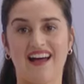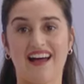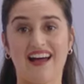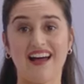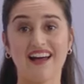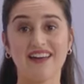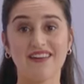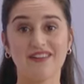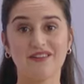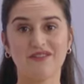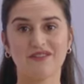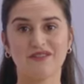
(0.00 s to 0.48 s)

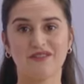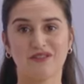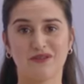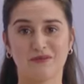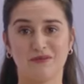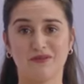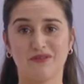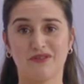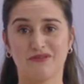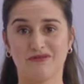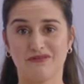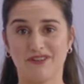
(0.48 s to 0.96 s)
I use the
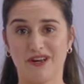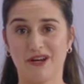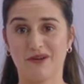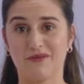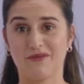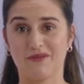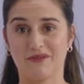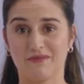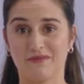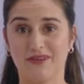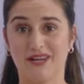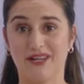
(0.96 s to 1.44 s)
Butterfly
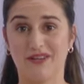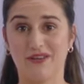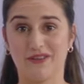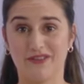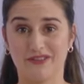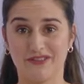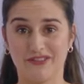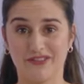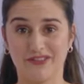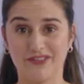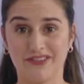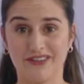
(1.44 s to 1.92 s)
with my
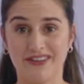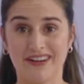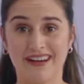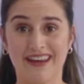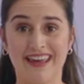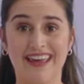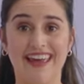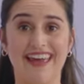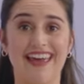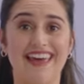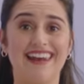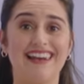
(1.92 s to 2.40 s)
daughter
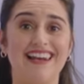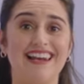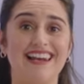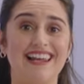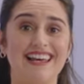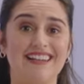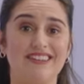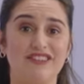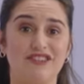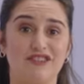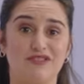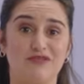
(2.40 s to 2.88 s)
and it
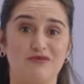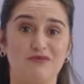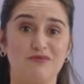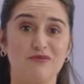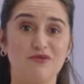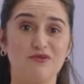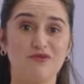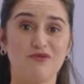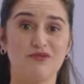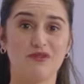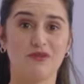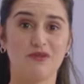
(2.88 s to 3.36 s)
lets us move